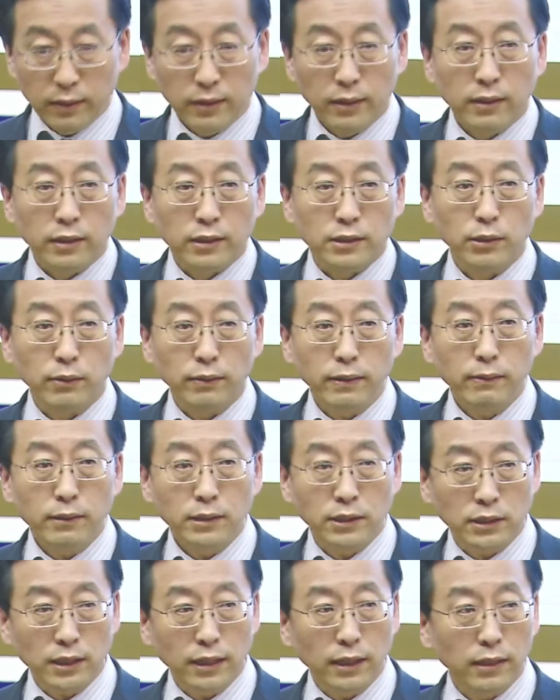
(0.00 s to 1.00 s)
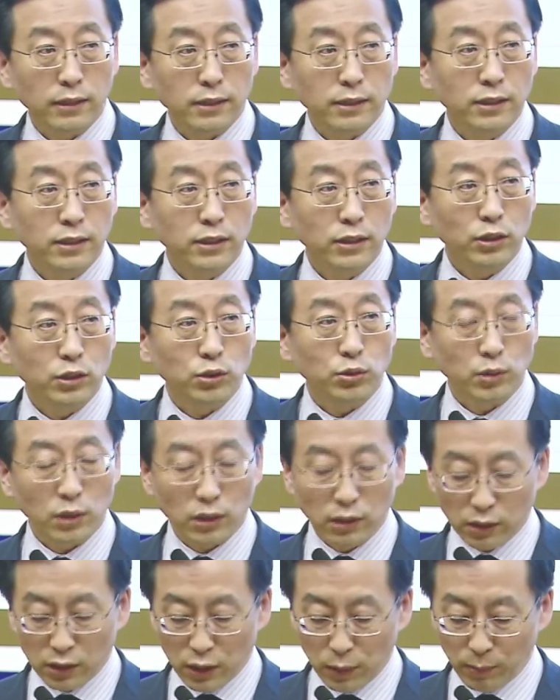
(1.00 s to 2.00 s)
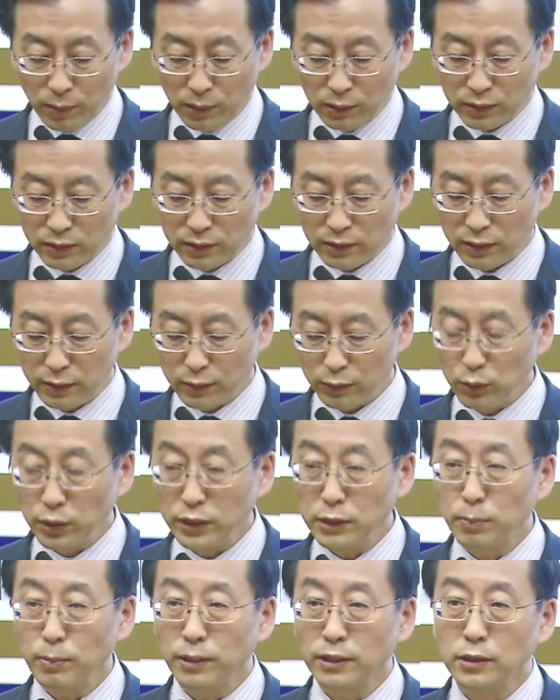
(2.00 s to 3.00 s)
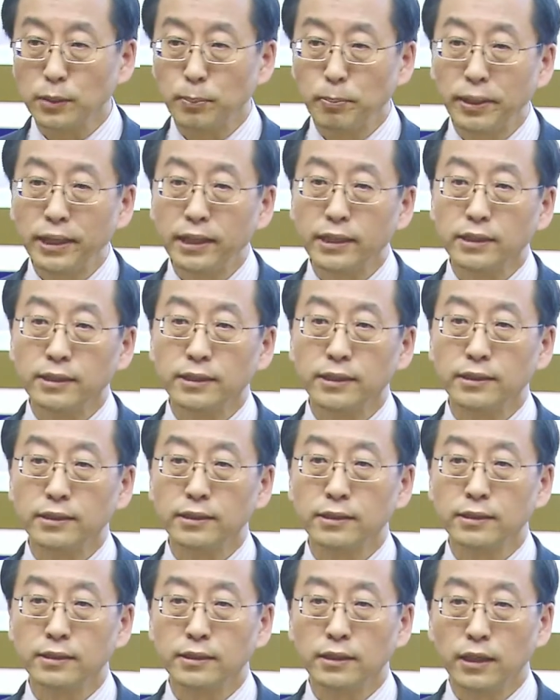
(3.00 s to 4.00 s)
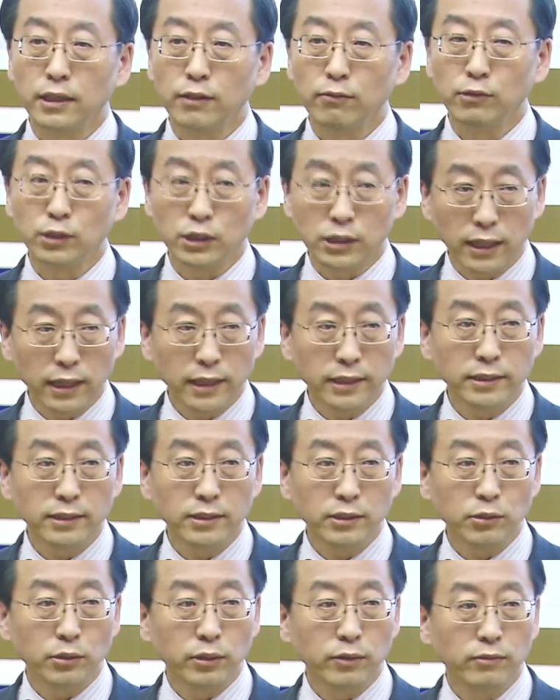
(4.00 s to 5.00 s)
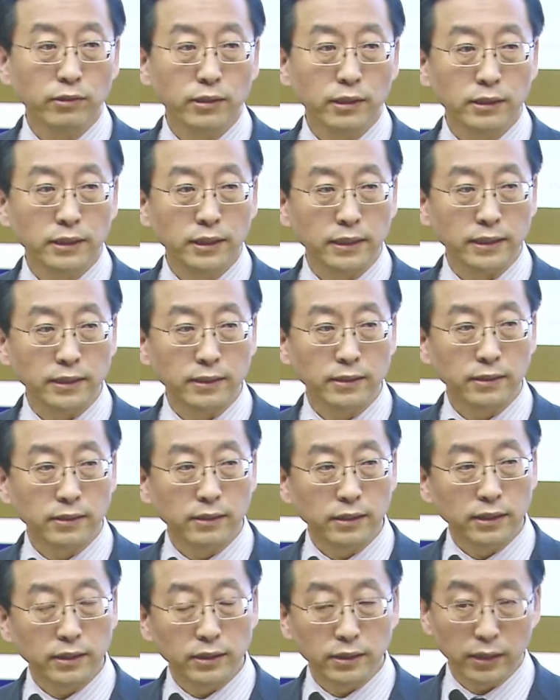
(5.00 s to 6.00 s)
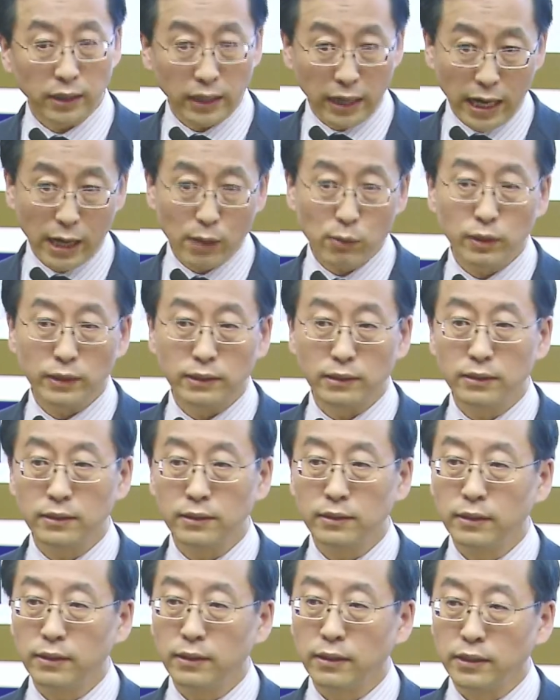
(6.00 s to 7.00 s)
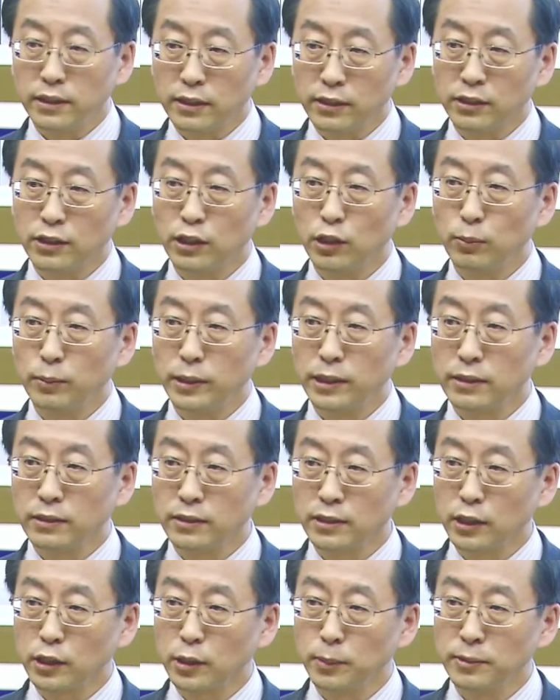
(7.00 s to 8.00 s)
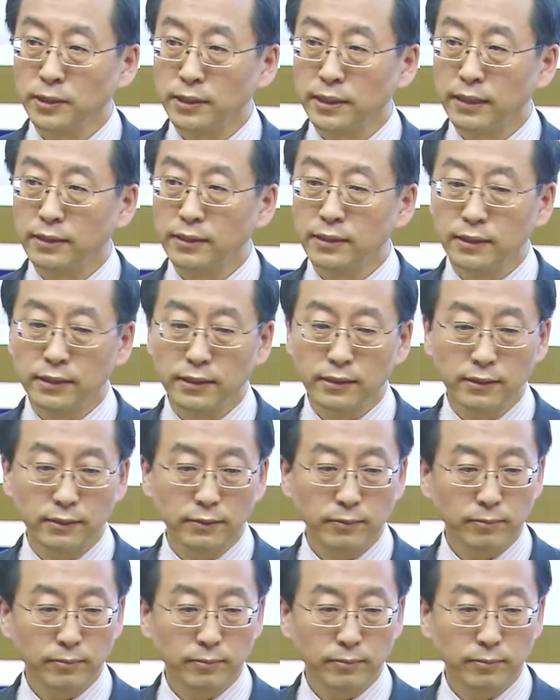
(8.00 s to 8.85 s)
So I will start to talk about the responsibilities of Chinese universities in the current economic circumstances.